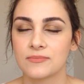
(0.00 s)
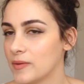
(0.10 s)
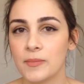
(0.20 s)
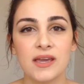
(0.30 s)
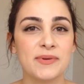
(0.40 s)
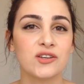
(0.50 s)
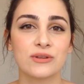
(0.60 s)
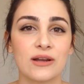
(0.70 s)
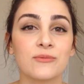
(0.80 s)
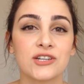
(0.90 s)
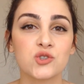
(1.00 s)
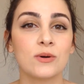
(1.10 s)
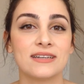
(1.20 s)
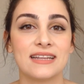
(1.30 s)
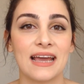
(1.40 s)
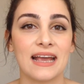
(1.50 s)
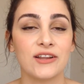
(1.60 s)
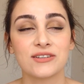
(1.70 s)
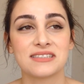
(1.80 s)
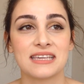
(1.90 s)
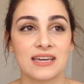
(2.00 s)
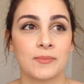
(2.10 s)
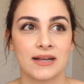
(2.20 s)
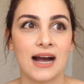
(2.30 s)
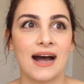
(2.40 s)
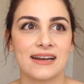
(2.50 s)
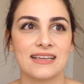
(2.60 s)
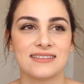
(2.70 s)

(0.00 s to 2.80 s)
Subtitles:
maybe you'll get rich one day, and you could say magari.